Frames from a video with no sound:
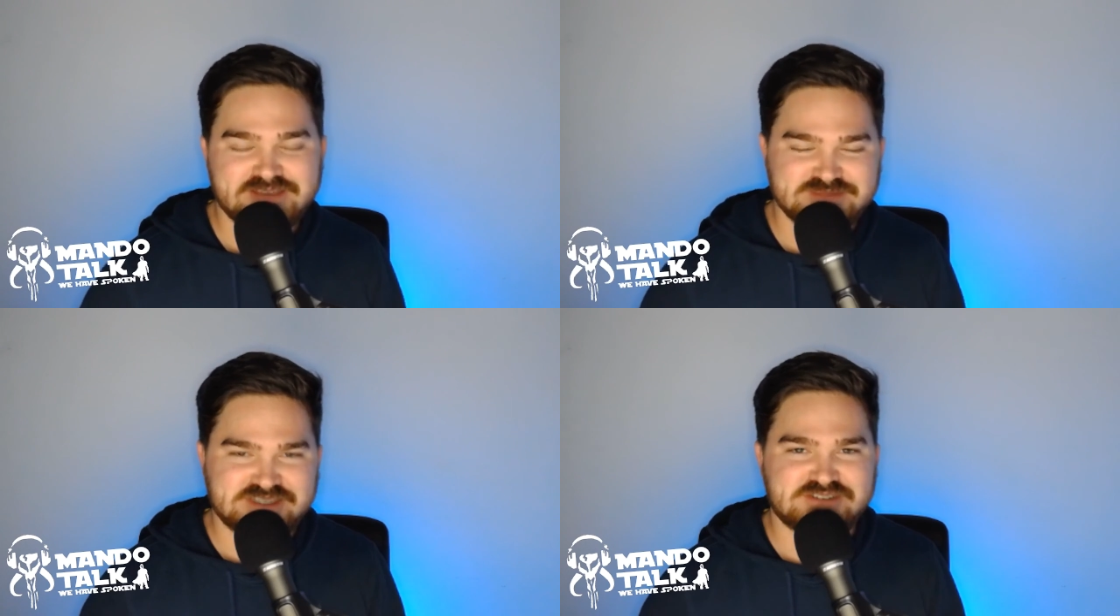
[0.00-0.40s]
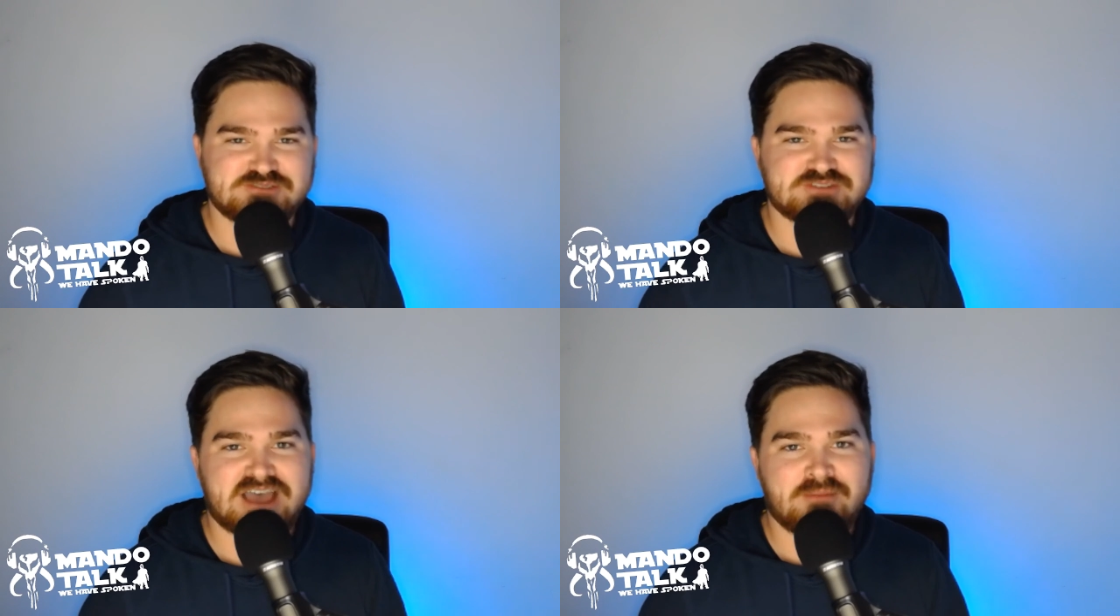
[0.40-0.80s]
Central
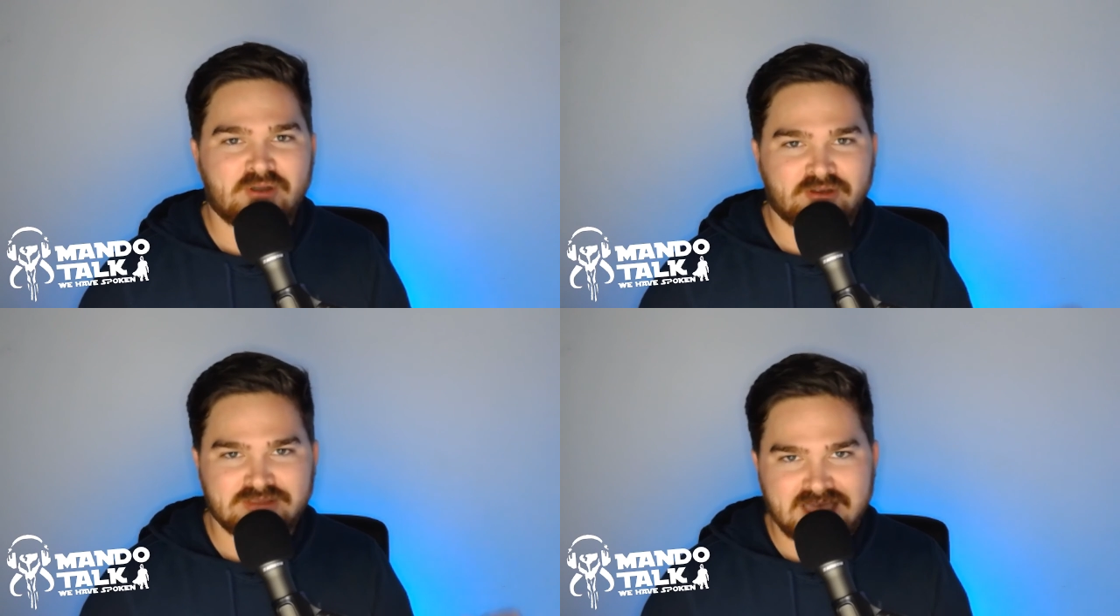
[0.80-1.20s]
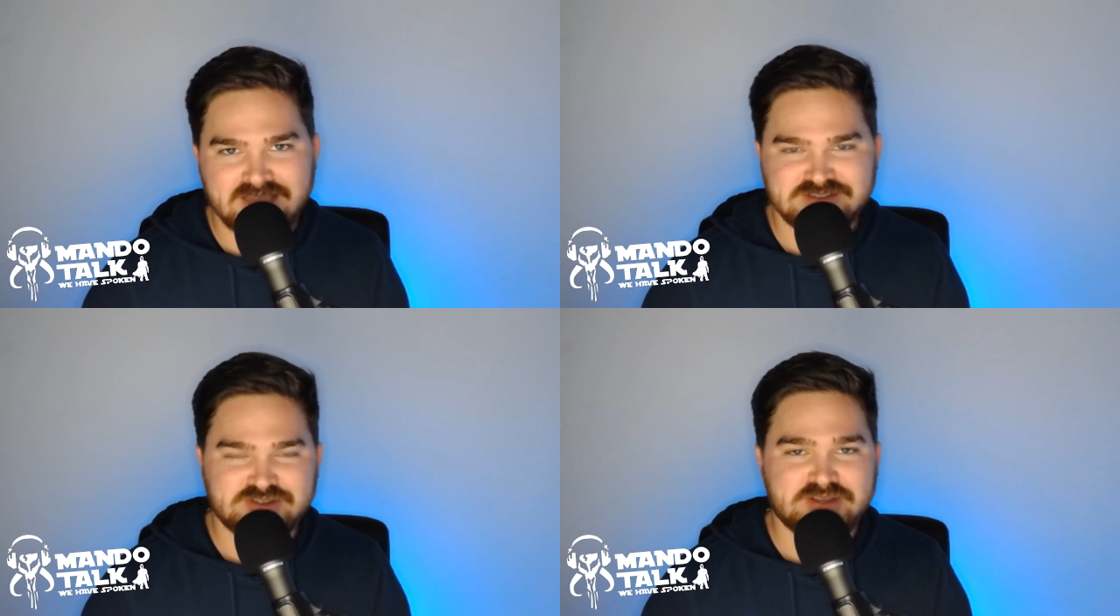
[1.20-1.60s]
Time on our live
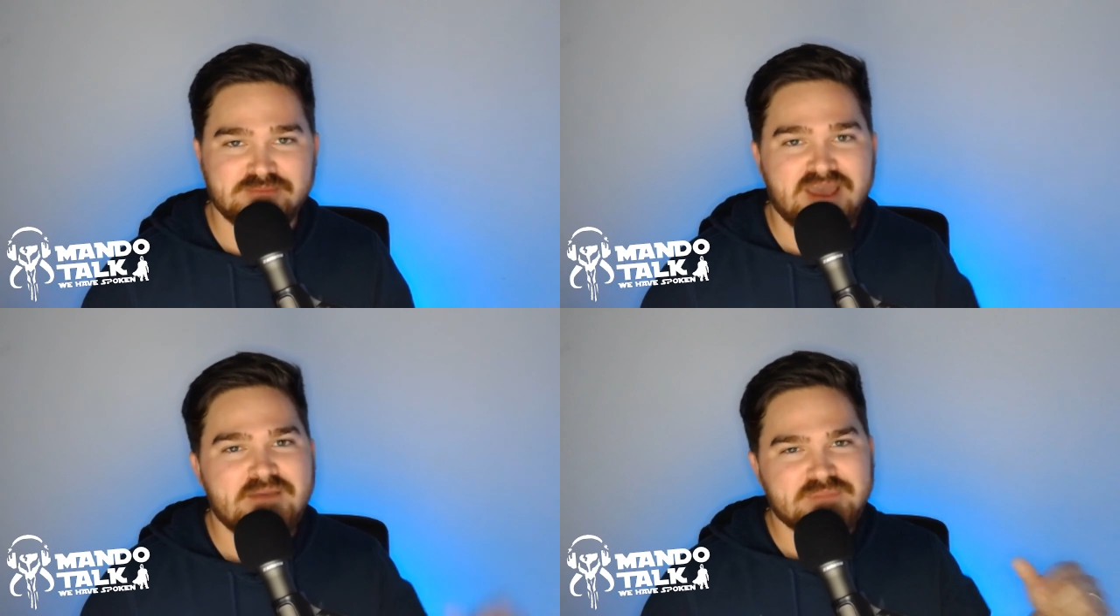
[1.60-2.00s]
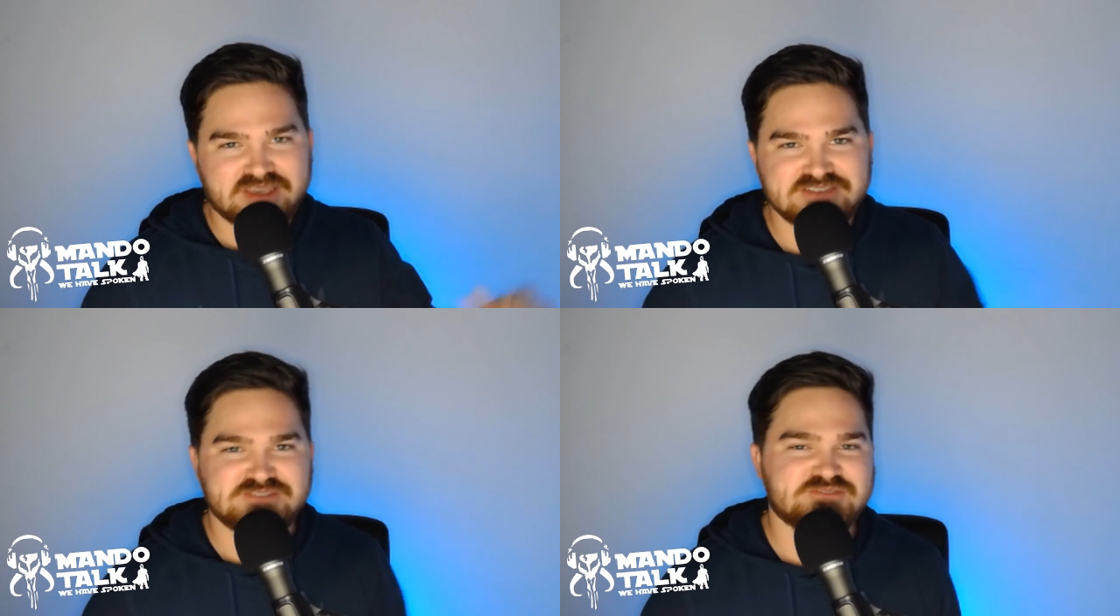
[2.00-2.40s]
stream,
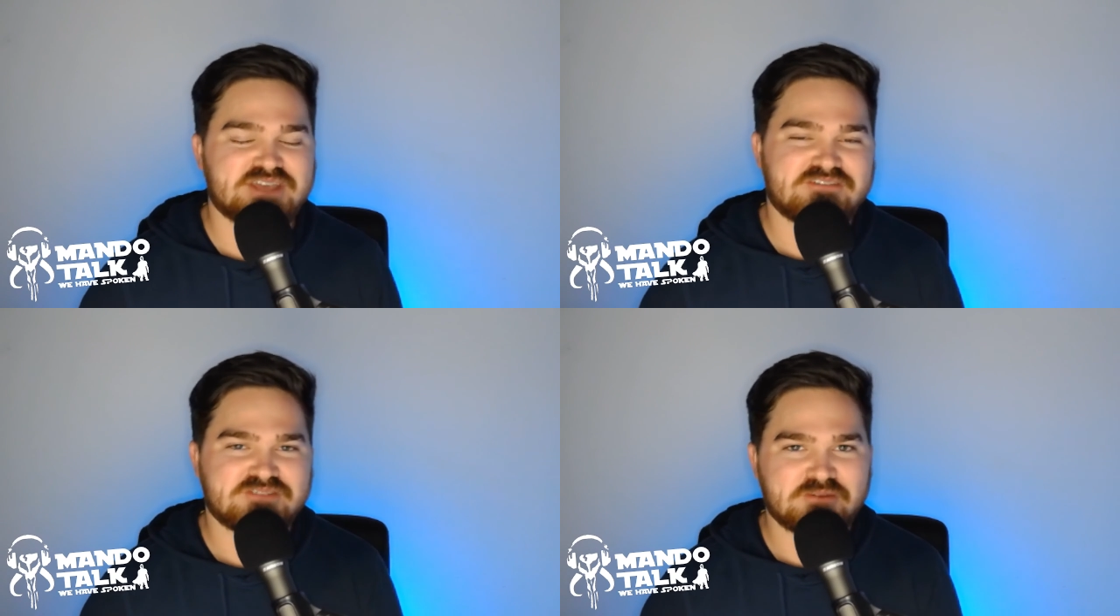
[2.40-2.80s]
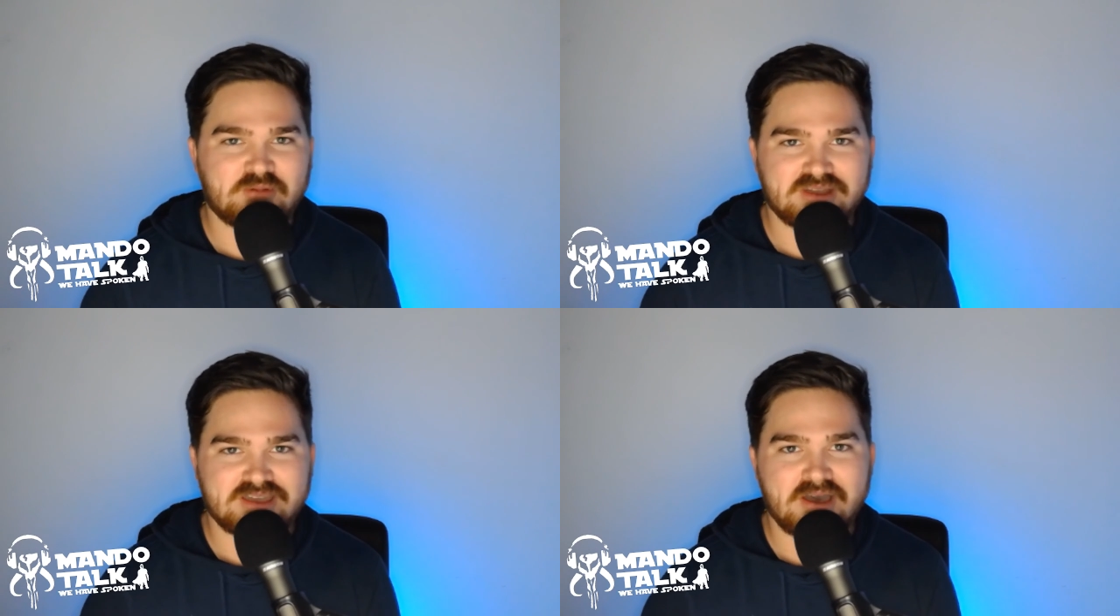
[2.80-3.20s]
because you'll definitely want
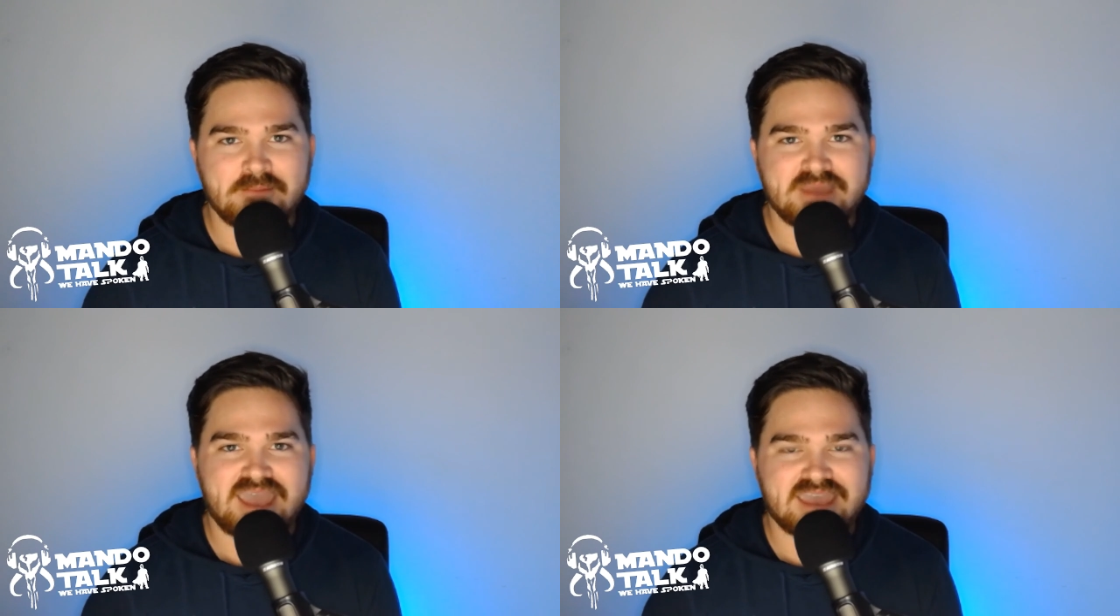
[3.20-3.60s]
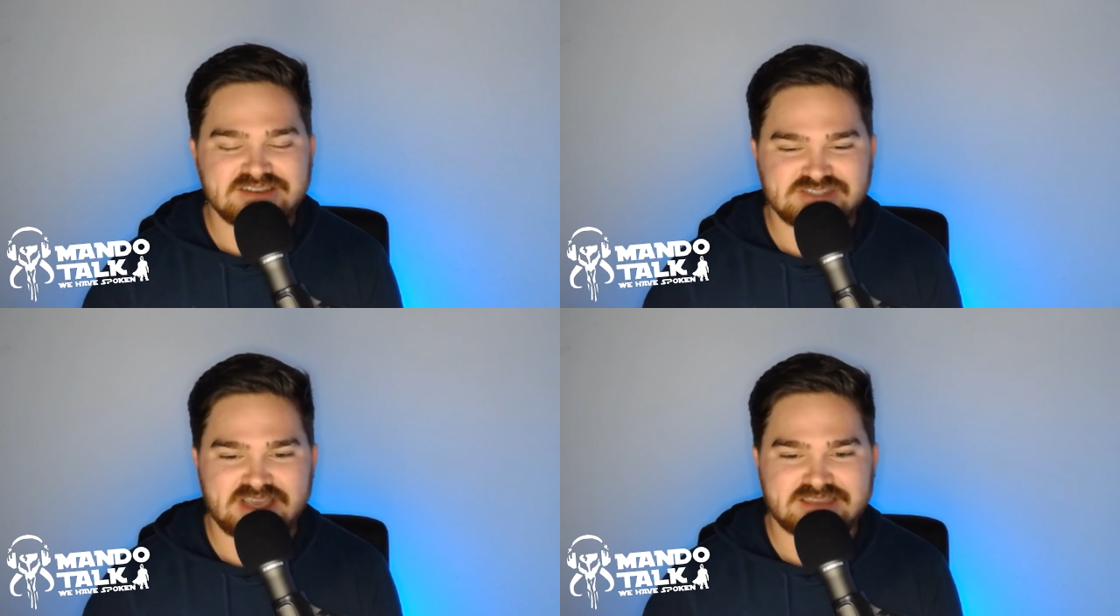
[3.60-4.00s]
to come and
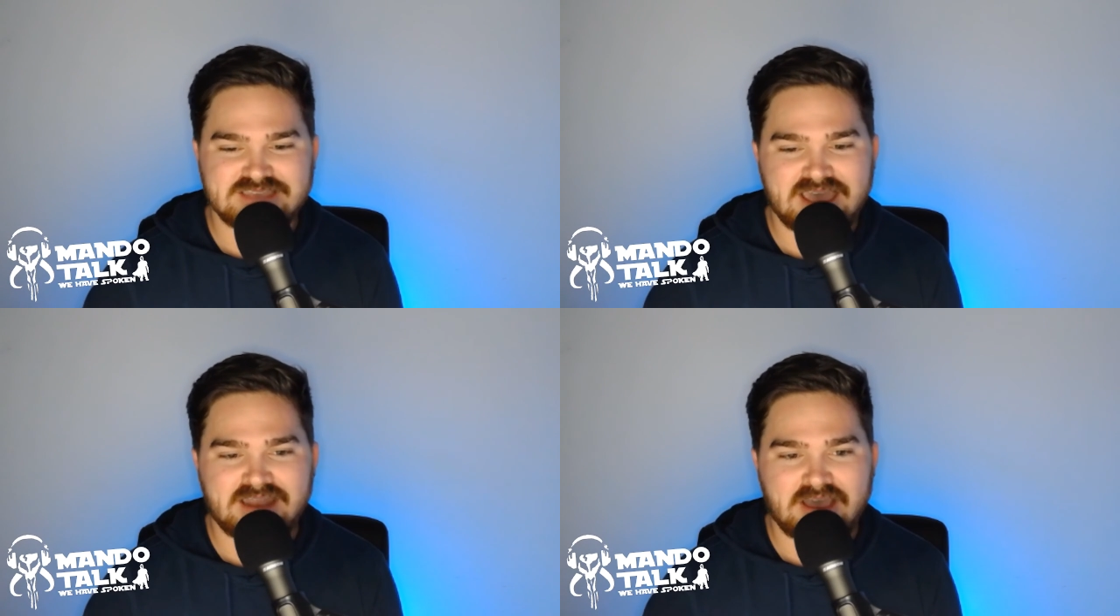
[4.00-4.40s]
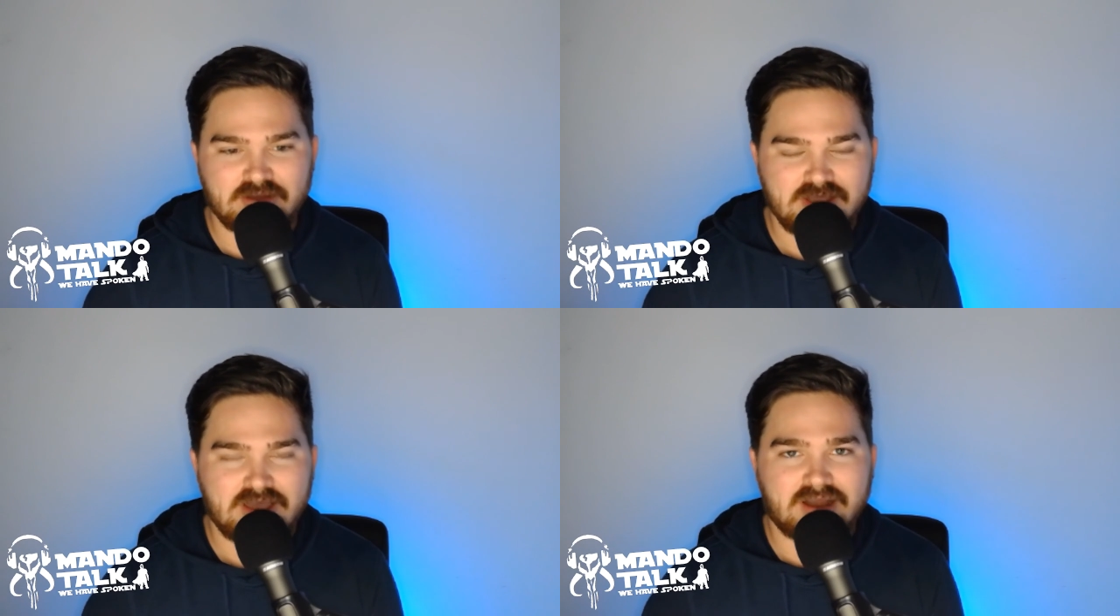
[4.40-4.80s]
check that out.
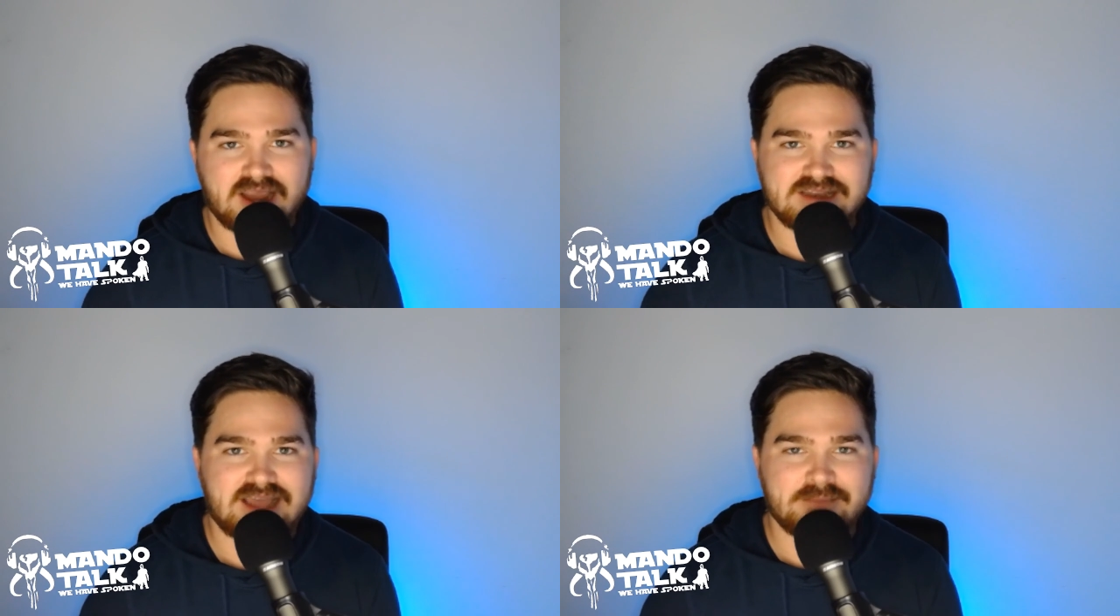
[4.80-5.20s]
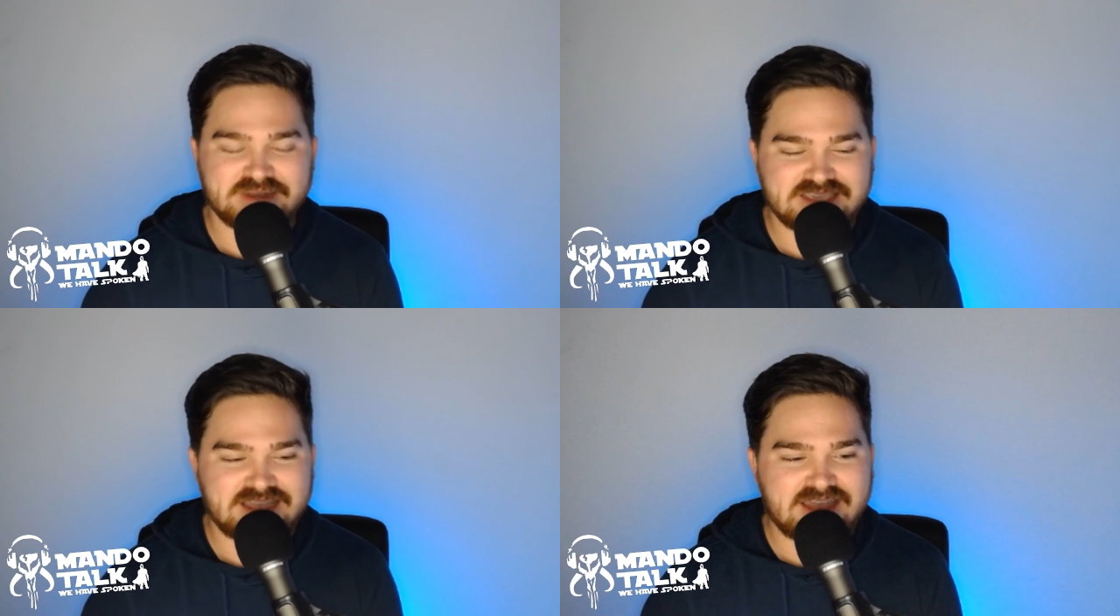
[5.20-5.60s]
All right, I'm going to
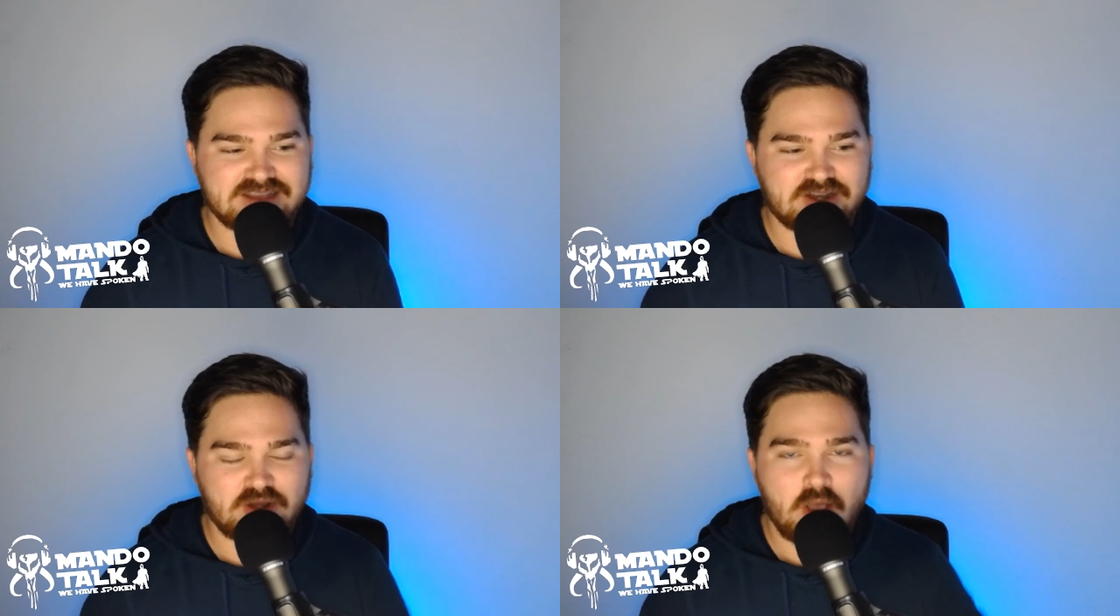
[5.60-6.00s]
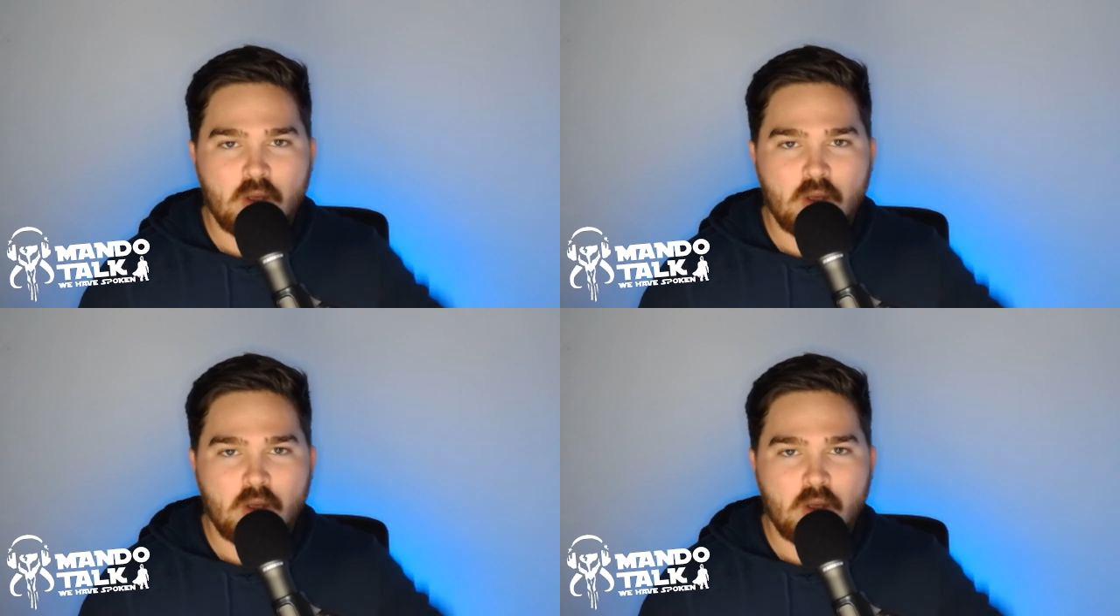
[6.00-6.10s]
get out of here.